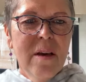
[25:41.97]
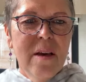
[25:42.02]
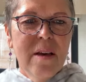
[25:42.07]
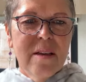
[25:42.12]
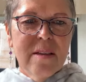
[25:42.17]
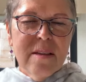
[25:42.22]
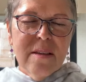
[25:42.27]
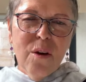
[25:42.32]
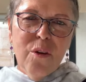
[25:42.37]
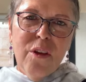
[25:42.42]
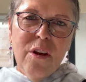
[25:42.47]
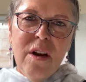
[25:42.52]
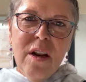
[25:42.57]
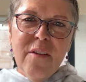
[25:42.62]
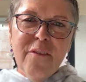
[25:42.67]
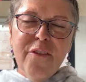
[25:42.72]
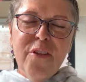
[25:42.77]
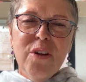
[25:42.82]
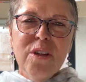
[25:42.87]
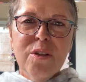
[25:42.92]
So the
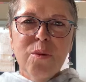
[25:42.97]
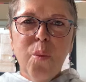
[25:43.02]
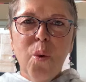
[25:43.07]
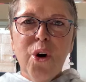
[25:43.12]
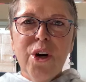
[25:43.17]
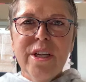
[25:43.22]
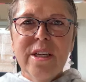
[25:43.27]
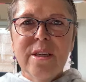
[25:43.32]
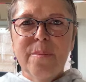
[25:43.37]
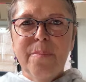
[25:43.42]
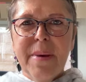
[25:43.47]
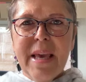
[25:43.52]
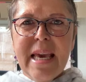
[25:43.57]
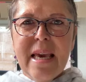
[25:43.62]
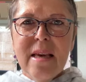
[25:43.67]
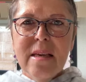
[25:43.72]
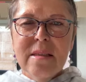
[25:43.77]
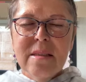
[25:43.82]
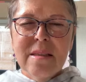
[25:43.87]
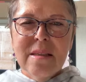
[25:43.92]
first word is
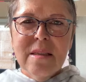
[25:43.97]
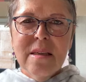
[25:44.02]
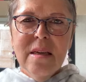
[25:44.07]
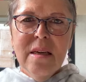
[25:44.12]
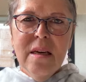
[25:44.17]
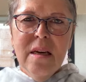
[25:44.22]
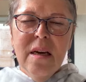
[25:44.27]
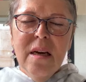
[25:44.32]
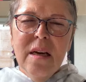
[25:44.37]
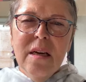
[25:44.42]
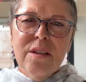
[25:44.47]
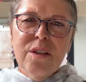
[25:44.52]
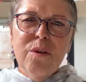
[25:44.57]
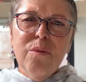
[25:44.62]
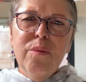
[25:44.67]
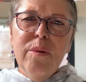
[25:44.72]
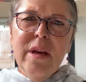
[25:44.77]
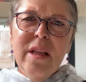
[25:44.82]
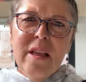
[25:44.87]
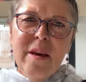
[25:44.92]
peace. To
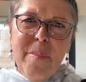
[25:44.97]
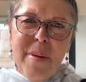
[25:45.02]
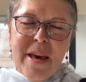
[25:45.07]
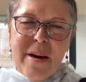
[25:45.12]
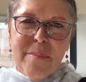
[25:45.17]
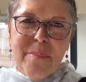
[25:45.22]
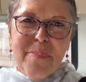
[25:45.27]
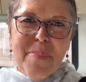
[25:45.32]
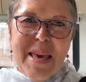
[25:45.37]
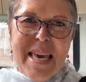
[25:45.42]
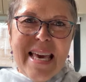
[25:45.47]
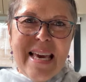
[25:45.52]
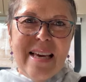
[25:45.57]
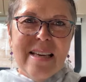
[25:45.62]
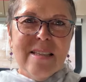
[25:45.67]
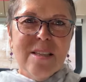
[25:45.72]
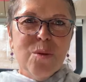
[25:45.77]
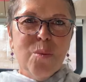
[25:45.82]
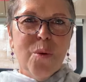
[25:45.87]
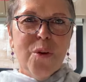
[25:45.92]
really be at
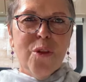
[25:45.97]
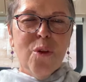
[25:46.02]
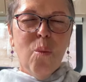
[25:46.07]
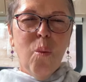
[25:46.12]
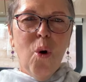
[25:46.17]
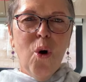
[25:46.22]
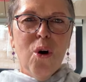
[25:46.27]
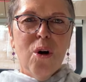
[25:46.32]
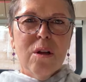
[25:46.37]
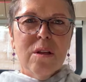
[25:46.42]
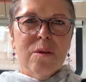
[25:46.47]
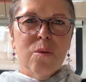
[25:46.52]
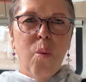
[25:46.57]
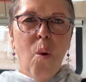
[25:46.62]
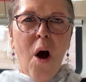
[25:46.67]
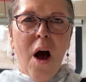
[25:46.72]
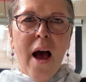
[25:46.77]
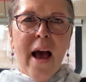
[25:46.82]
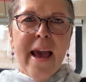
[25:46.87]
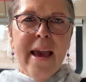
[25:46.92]
peace with the world.
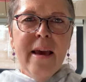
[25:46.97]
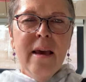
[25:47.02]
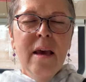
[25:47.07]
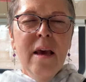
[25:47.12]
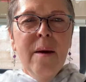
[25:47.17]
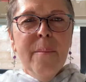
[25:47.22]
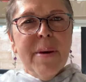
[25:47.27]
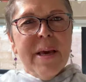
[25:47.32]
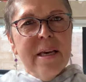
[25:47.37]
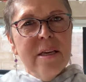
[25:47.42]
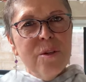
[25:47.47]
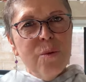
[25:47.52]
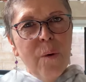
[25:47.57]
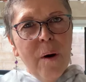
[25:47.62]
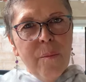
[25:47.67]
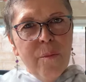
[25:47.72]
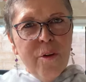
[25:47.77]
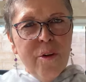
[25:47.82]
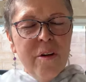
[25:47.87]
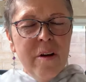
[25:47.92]
Why? Because
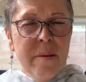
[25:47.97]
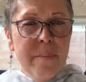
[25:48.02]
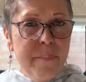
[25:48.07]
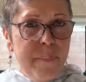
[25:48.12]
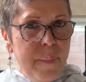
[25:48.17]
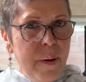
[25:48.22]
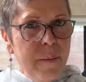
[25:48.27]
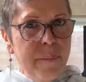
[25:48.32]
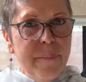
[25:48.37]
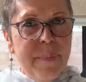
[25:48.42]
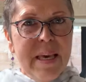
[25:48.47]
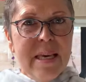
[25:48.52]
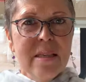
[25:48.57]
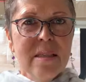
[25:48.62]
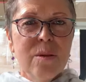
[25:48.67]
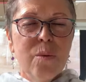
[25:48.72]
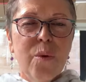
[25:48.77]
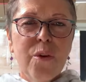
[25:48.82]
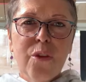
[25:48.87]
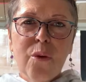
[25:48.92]
when we're in, at
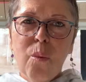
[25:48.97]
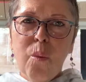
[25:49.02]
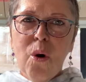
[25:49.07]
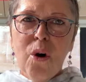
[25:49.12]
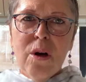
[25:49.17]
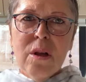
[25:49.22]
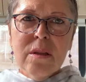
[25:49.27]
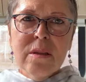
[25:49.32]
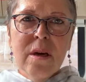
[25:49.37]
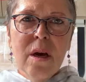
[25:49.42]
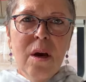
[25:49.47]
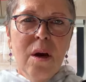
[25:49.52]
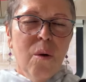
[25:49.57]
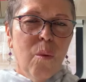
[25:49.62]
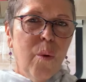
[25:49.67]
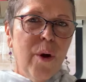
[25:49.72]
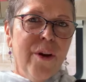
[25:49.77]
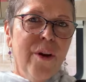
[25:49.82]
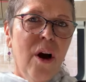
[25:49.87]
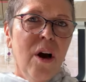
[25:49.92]
peace with the world,
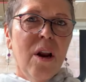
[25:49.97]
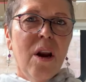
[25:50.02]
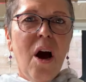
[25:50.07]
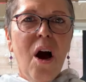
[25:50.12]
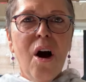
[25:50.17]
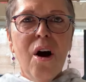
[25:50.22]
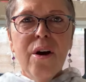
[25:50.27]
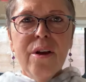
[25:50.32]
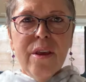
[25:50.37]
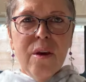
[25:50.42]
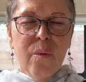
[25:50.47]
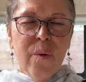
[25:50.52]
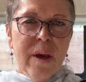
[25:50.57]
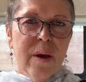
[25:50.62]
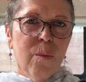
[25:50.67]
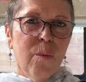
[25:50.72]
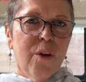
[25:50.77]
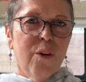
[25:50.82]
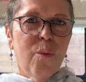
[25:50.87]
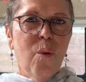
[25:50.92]
we're not
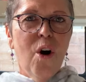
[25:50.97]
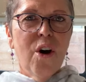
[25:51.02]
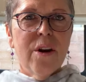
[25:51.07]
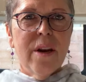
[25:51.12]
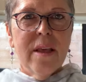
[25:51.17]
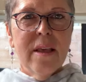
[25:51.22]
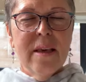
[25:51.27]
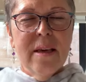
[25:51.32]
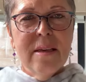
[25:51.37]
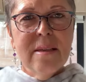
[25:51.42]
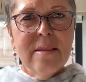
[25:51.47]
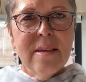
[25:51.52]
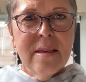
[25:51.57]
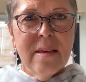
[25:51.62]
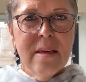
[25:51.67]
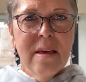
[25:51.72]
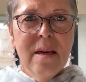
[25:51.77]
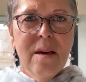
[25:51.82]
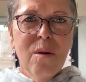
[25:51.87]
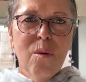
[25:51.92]
arguing with what is
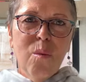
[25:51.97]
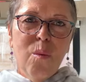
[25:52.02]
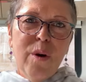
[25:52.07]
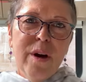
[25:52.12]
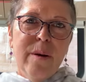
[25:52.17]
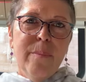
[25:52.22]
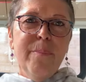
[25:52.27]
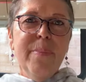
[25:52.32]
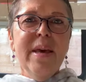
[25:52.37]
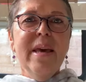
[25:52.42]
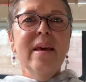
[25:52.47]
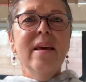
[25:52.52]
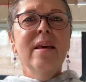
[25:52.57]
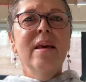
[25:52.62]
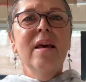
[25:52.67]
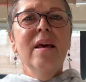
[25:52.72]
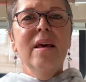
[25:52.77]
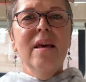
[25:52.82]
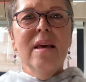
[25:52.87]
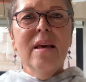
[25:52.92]
we're being
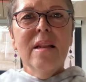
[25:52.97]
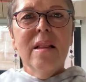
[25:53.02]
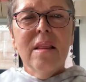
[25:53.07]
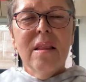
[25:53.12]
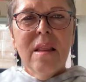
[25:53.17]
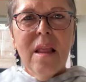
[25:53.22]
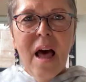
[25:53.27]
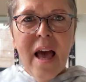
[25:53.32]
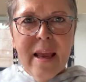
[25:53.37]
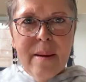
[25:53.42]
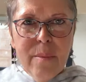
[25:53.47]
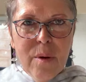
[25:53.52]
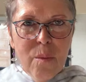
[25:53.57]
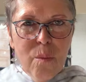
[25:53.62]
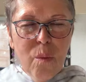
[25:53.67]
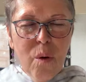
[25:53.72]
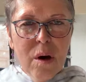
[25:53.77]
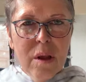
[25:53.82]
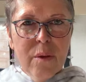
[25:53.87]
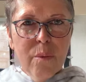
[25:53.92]
in
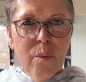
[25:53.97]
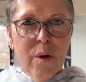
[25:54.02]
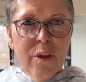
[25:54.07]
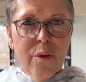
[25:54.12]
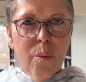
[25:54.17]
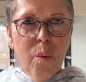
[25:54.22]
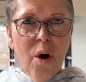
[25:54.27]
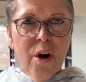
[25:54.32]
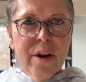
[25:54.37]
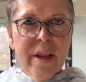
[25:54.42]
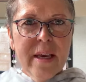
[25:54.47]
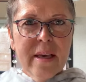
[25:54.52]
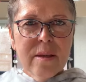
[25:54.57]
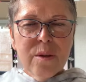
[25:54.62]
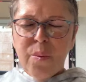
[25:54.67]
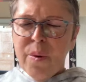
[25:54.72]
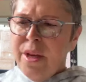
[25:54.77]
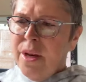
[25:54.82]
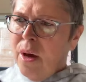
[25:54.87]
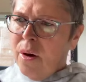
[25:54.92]
alignment with, with what is.
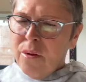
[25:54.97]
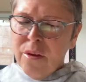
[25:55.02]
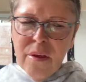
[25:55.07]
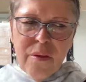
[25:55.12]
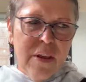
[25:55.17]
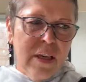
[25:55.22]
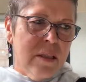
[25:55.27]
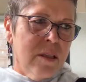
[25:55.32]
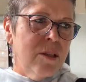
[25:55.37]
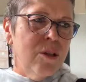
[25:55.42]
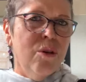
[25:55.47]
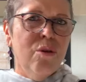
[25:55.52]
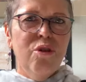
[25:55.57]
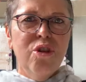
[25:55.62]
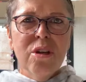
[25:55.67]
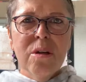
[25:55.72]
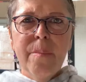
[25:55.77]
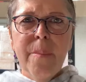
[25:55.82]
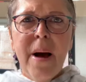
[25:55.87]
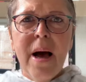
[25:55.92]
We know that this too
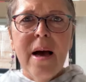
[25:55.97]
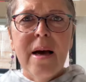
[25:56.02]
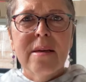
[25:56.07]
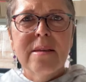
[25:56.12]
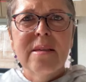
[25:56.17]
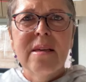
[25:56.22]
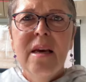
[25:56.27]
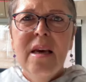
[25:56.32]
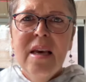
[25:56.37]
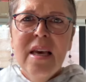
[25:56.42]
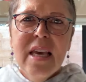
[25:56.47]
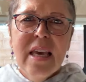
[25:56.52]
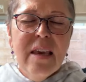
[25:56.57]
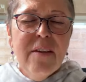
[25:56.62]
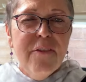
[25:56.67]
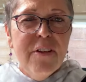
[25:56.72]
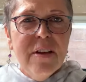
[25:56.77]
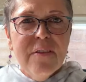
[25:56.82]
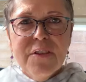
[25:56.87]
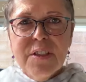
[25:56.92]
shall pass.
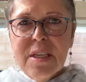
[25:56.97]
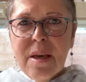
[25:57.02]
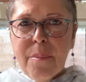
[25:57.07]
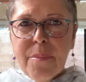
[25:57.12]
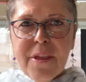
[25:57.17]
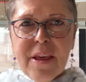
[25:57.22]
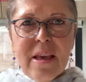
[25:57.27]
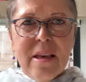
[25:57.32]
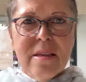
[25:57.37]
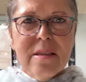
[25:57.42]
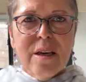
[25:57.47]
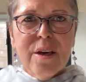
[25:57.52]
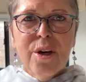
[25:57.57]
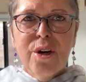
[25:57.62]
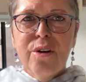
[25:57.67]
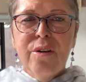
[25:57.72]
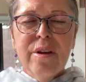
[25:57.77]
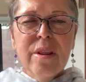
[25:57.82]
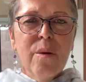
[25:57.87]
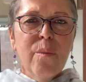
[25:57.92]
Even if something is
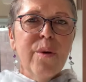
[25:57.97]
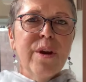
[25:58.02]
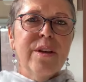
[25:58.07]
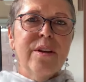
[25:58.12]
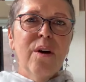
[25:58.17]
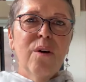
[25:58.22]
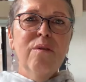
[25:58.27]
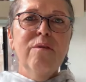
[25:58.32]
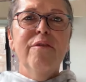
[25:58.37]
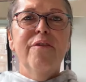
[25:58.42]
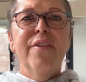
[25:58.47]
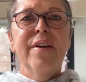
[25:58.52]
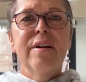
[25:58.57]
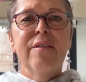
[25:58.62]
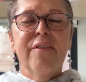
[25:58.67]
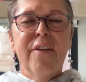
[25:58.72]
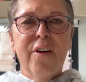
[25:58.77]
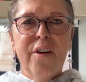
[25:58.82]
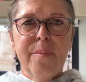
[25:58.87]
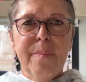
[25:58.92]
occurring that we don't feel
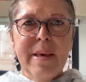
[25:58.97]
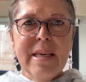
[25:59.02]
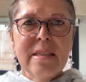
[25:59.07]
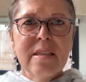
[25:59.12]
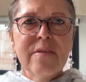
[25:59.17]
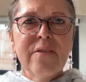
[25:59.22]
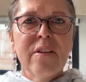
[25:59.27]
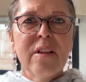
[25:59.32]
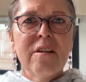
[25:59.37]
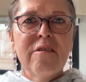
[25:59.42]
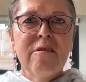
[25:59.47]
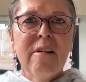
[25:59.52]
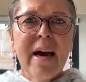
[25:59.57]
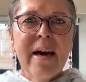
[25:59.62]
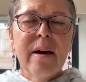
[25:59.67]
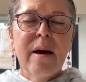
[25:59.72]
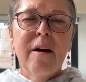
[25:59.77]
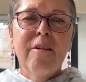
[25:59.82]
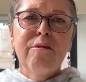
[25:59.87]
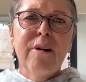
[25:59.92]
very peaceful
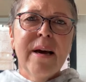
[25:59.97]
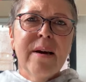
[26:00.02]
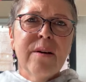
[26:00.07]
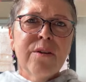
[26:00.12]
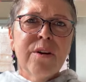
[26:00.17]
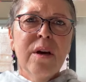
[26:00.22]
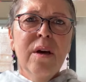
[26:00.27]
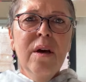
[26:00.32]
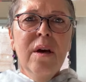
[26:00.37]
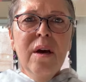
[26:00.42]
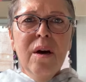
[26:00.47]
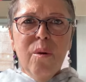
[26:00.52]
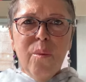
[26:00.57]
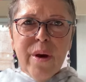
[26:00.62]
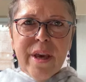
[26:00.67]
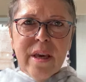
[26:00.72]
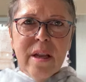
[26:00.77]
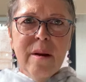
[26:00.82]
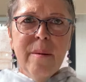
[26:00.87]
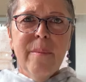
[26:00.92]
around, we
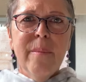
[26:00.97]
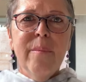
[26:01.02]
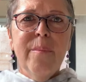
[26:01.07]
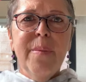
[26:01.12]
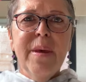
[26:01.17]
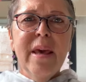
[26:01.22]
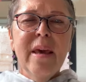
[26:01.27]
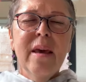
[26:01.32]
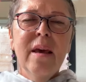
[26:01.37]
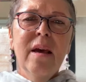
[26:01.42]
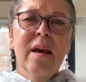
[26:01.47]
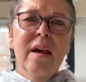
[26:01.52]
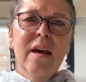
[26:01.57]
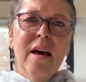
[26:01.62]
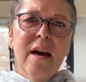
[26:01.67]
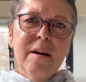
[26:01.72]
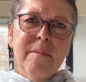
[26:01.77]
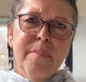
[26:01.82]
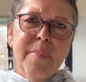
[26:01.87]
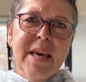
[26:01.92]
can uh, be
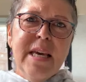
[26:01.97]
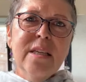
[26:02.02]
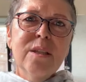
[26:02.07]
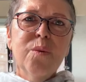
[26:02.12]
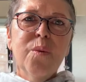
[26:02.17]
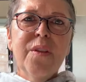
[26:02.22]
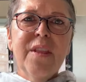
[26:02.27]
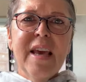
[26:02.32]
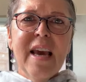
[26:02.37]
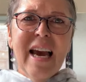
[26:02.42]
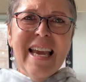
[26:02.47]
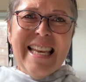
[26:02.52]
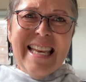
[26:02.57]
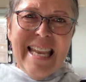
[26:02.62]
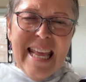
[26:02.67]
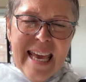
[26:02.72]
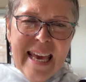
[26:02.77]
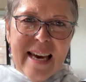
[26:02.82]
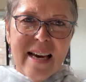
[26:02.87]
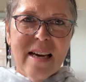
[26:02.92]
at peace with the
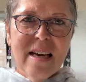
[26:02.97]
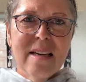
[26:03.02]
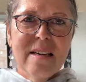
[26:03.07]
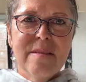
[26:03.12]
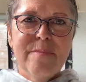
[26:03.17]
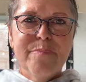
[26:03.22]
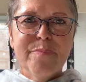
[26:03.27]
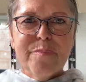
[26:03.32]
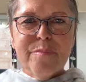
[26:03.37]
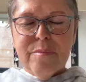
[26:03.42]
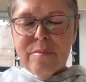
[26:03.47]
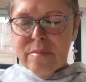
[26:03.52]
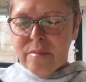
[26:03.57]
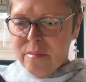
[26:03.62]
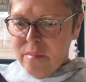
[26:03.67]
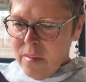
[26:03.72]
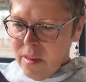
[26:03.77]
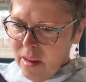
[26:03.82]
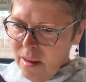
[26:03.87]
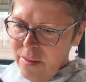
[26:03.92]
idea
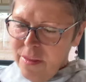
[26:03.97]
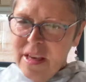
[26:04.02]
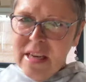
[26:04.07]
that